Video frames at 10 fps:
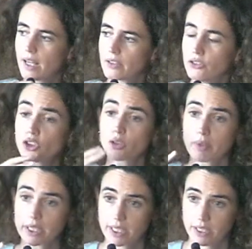
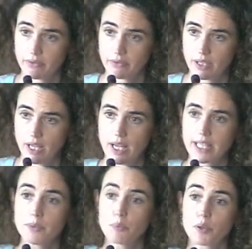normative
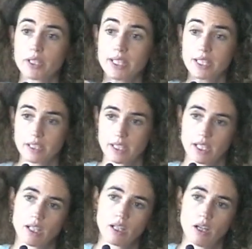in
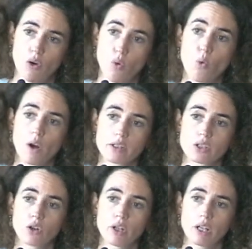predicting what's
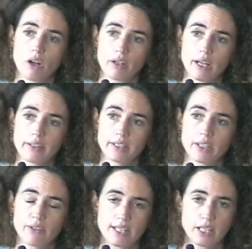going on. I think
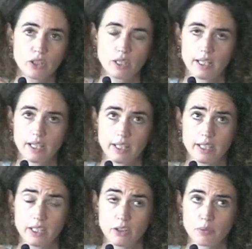there is an
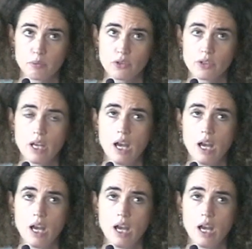enormous